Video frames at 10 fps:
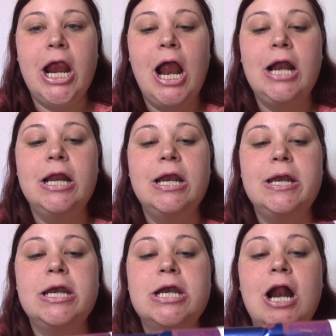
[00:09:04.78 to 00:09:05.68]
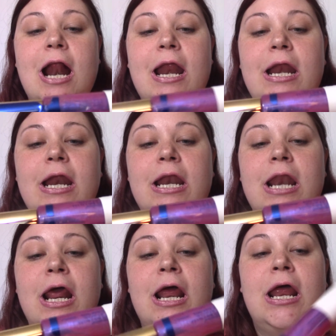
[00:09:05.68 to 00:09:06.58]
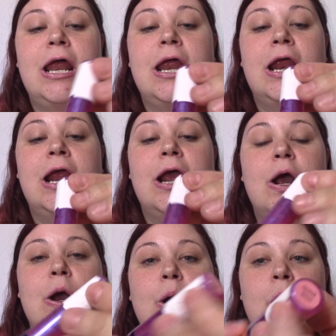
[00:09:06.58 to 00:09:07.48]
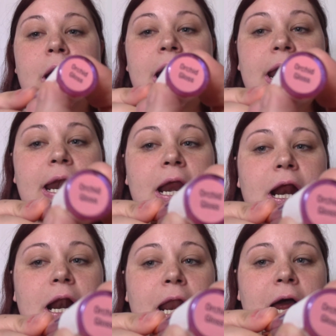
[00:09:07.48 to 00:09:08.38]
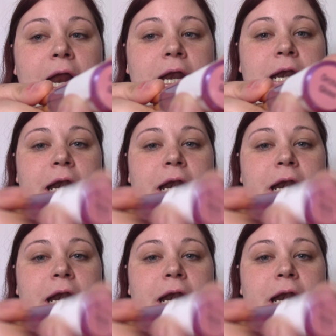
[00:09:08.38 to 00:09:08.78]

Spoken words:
I'm going to be trying the Orchid Gloss.